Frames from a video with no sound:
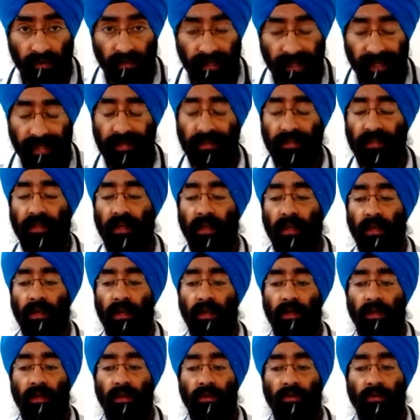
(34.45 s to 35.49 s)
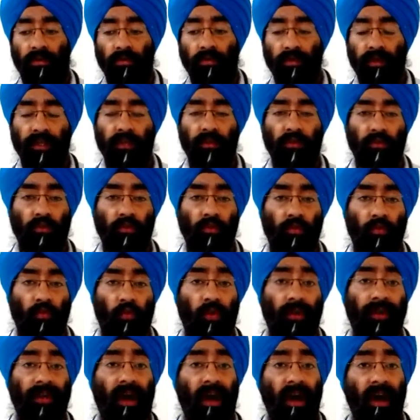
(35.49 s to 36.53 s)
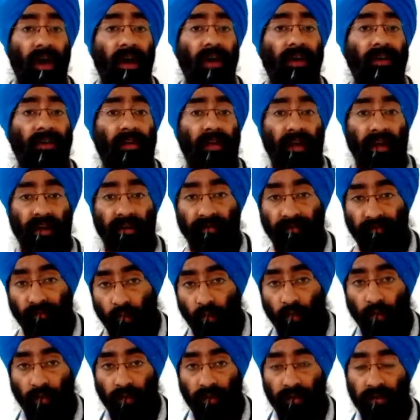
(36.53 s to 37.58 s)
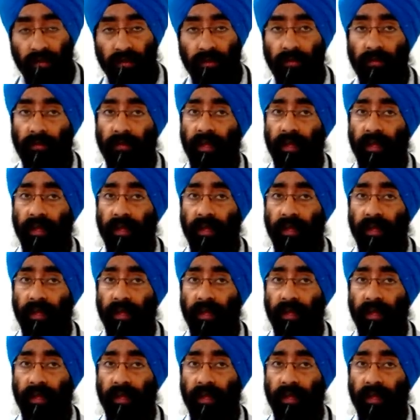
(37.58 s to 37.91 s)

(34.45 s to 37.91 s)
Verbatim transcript: Yes, you need to know what are night falls.